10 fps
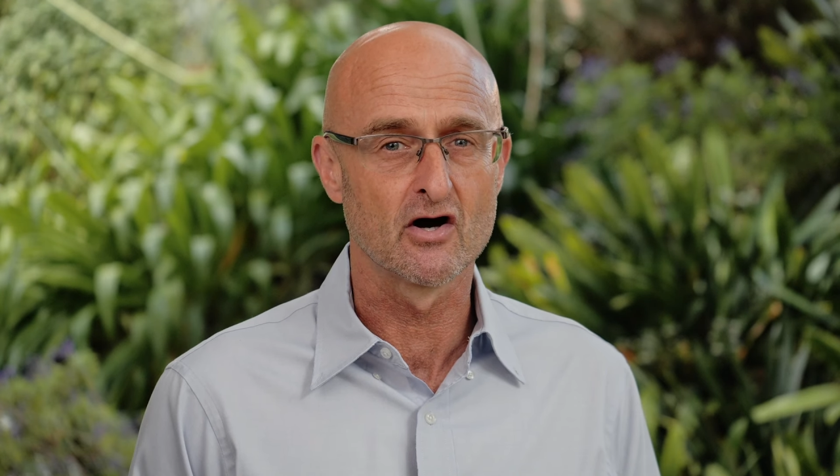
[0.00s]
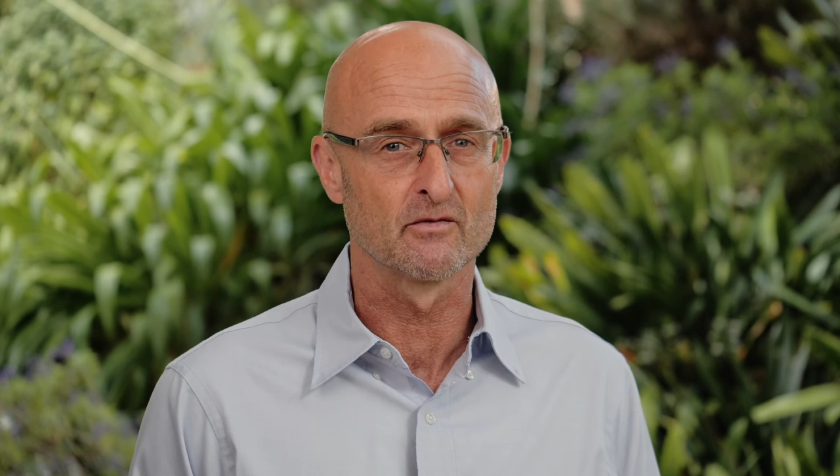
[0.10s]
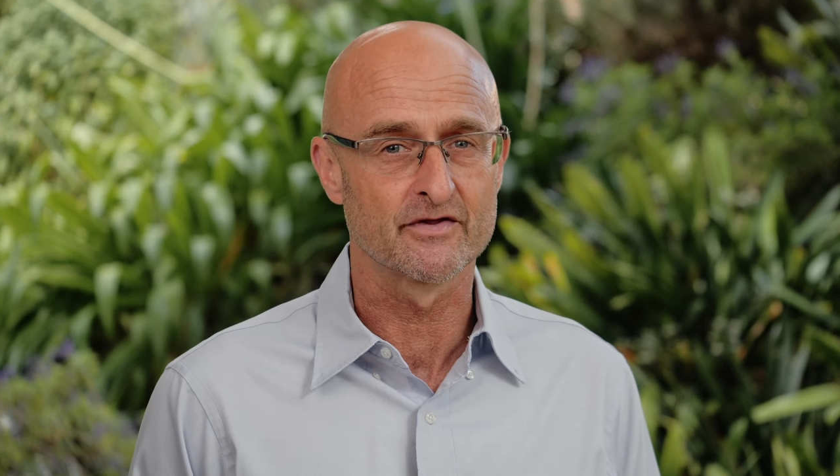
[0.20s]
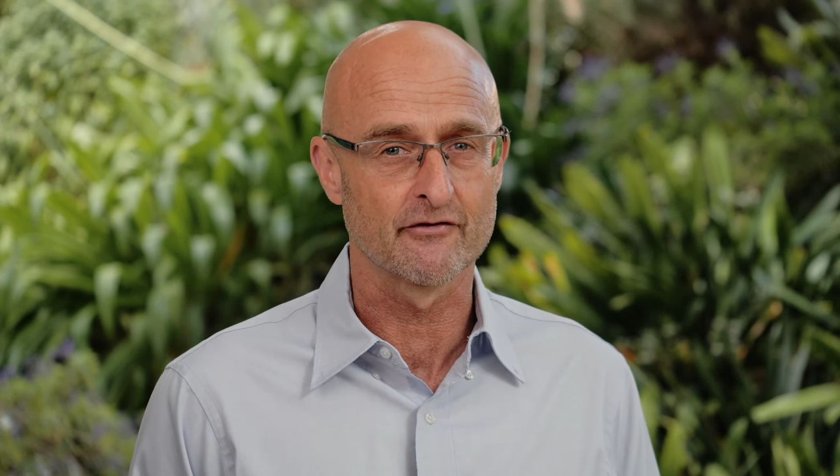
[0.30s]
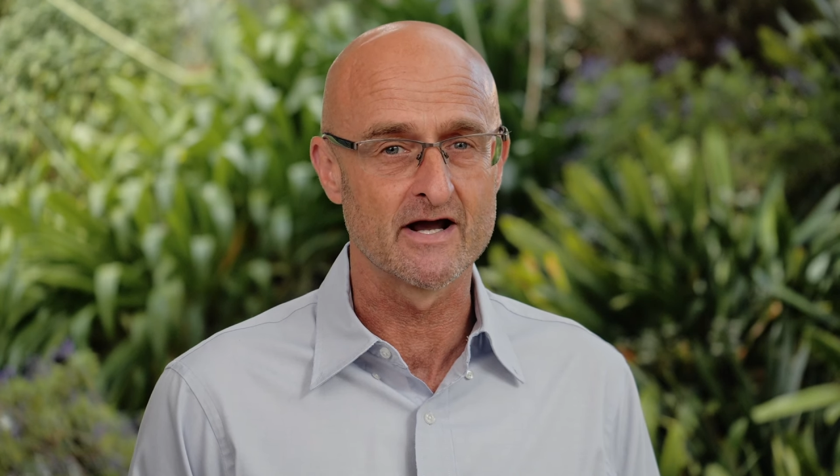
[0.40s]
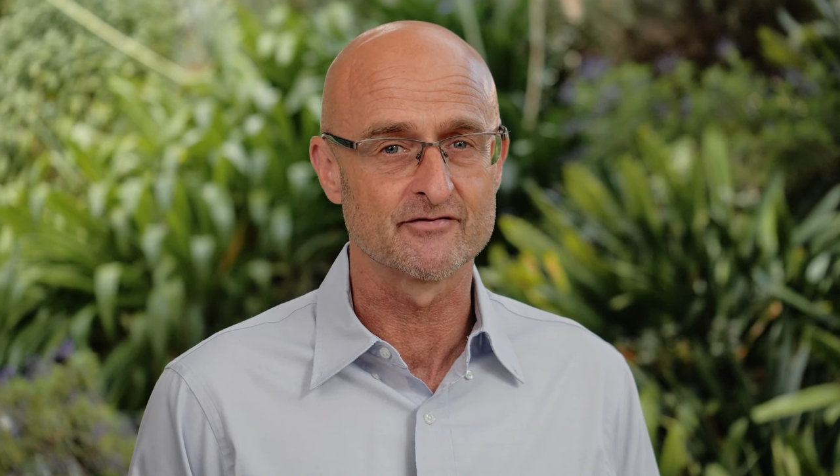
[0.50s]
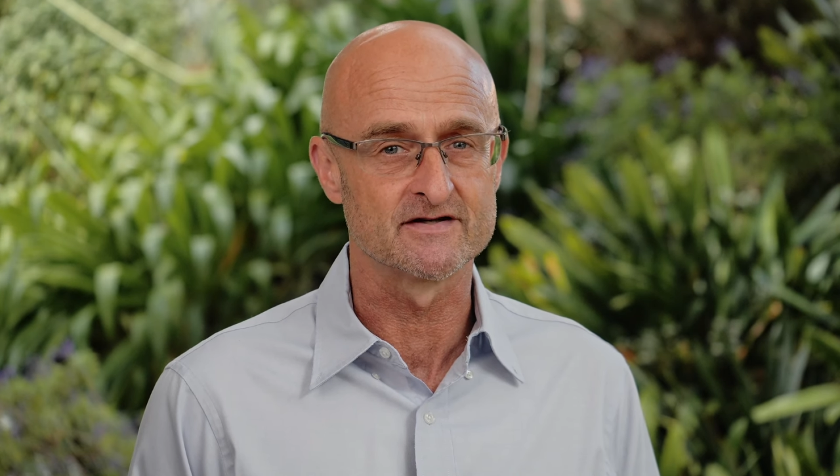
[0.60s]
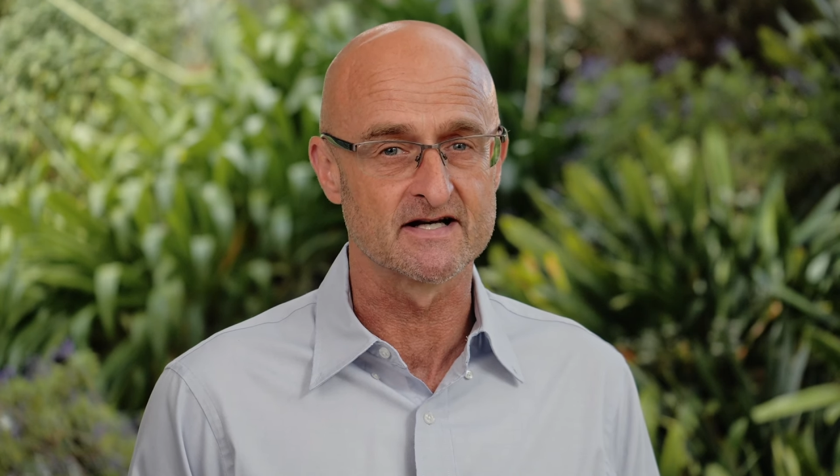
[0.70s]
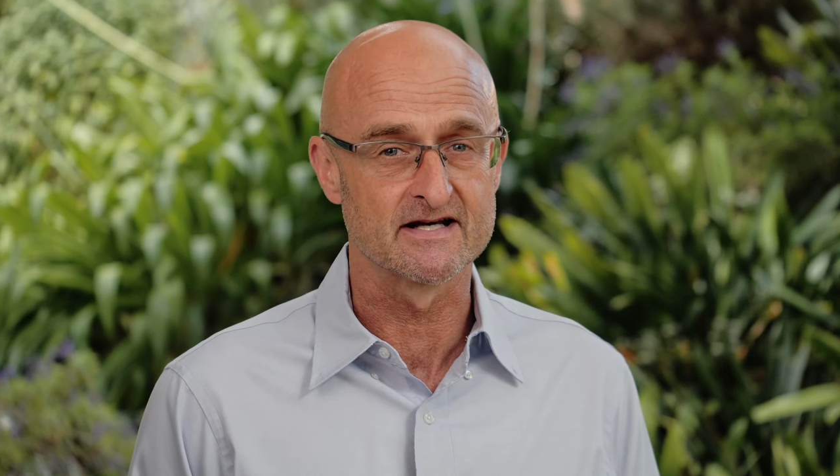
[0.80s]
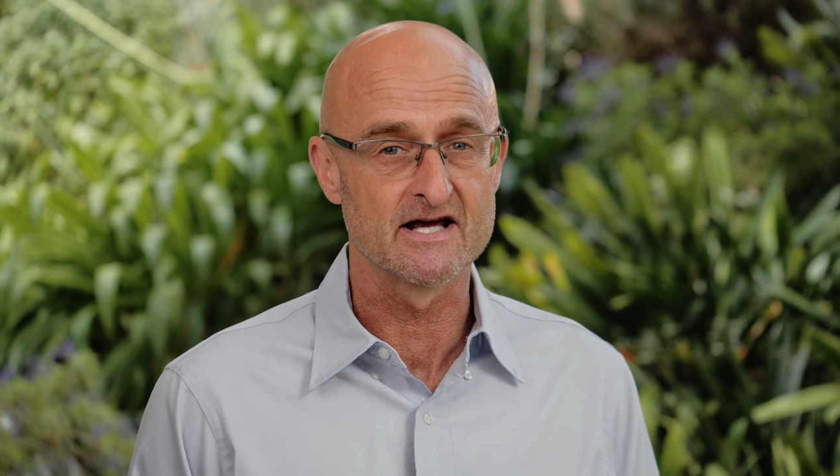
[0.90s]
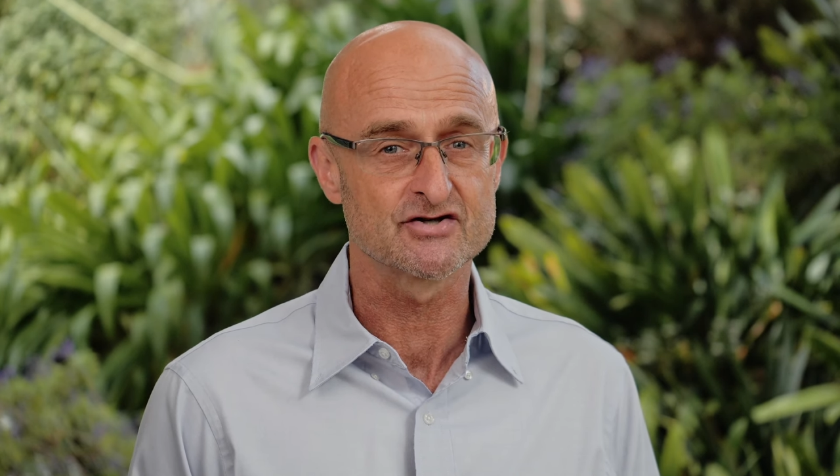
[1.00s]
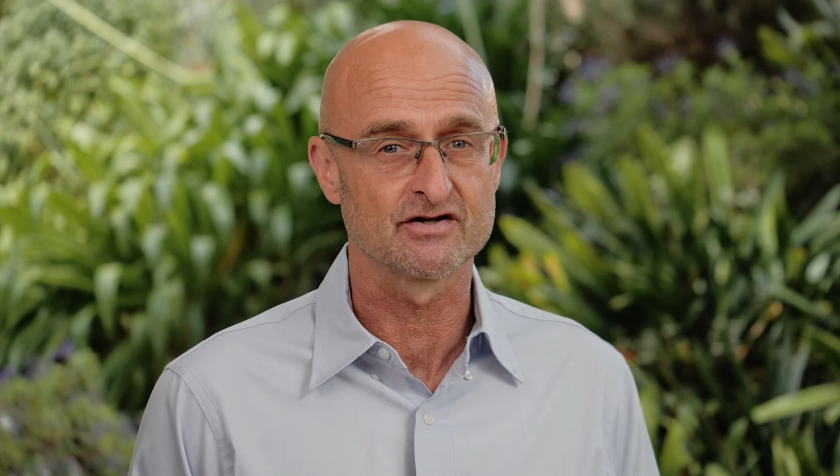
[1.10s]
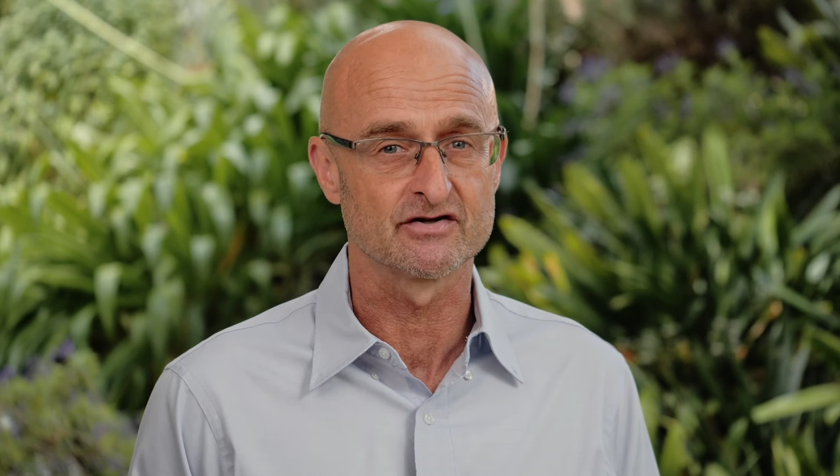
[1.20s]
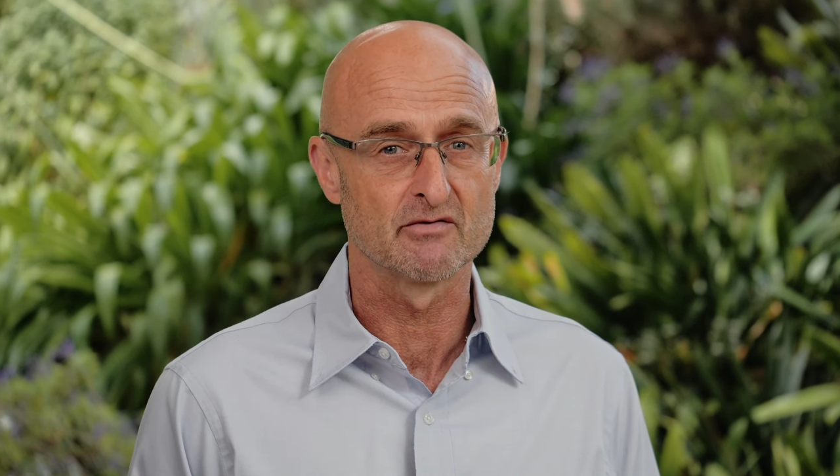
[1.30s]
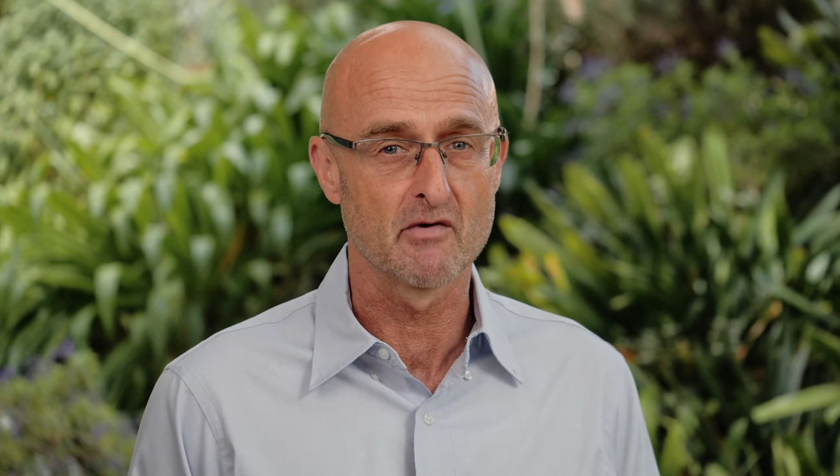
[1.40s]
on with the great resignation
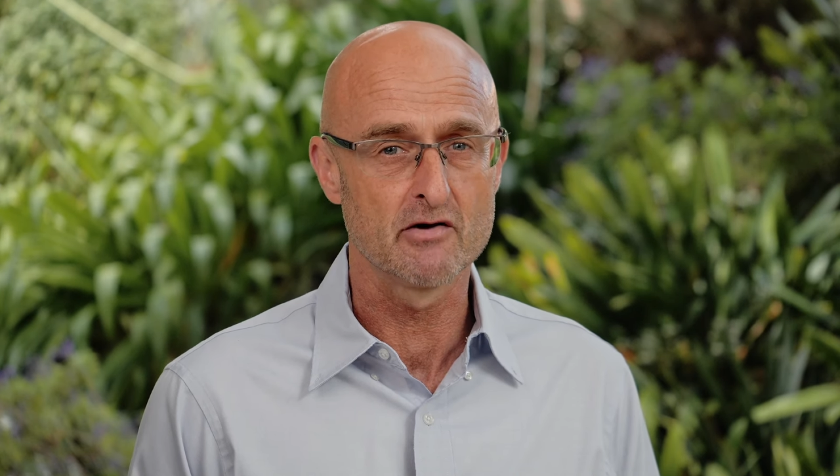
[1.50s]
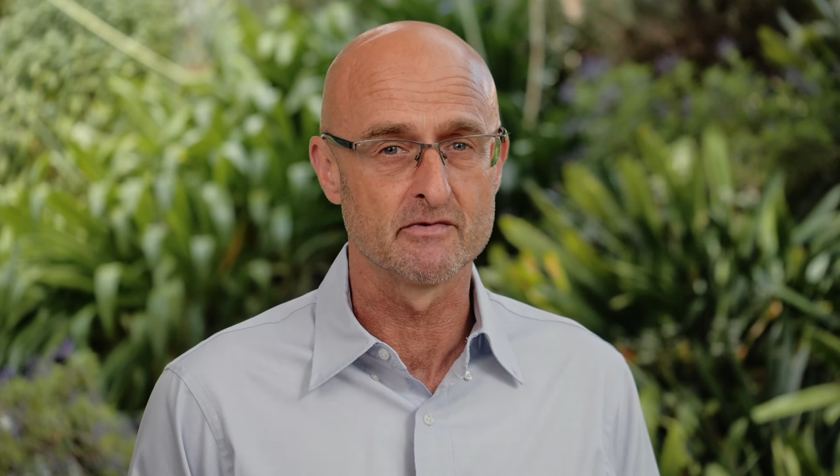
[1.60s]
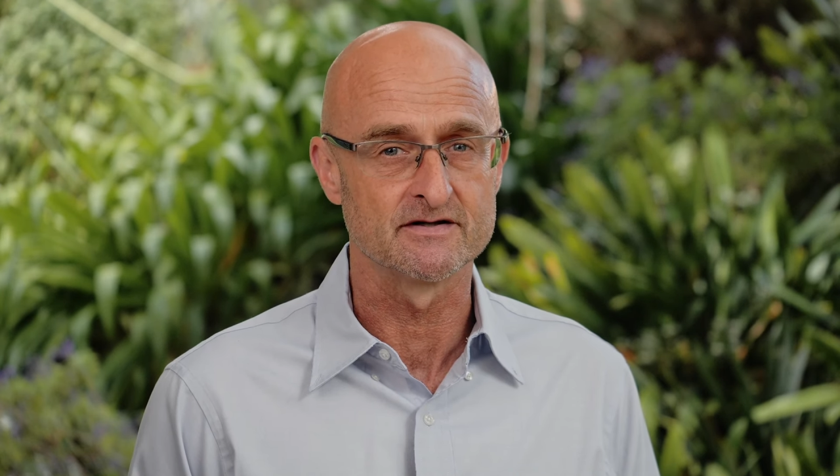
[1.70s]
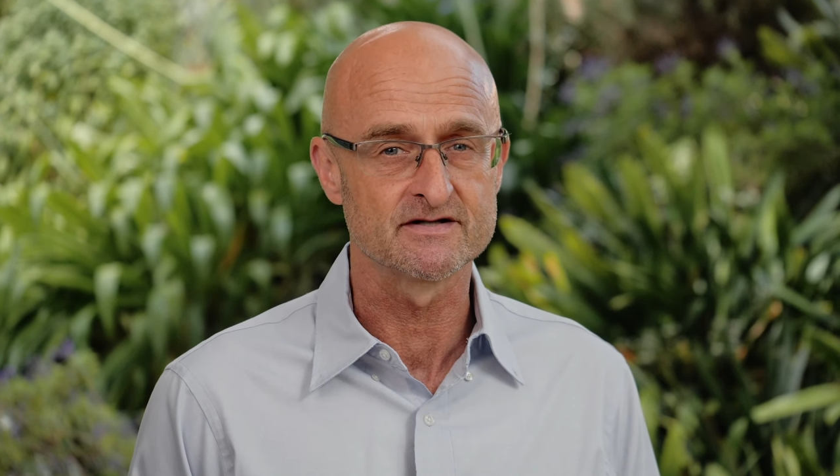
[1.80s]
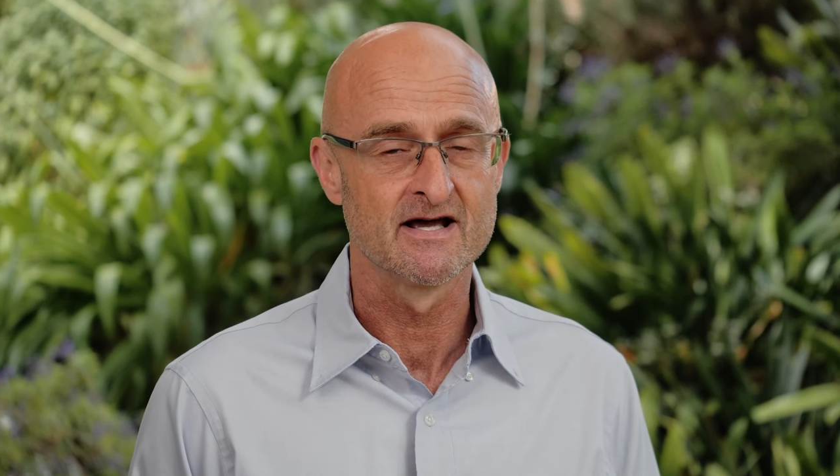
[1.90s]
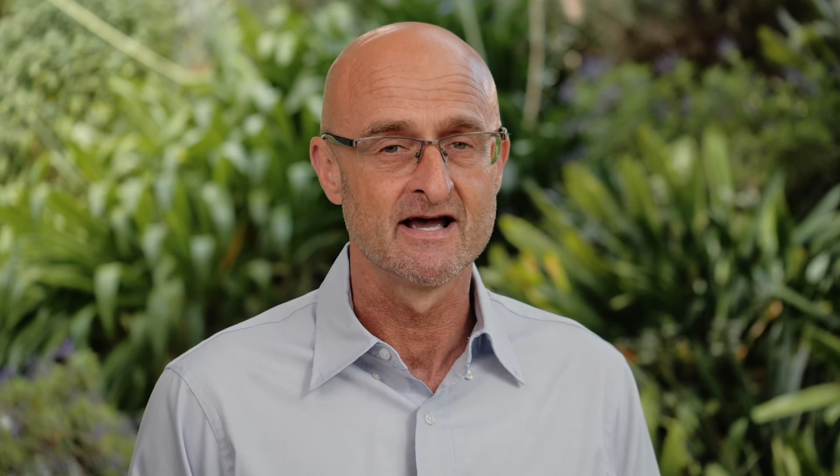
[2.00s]
at the moment,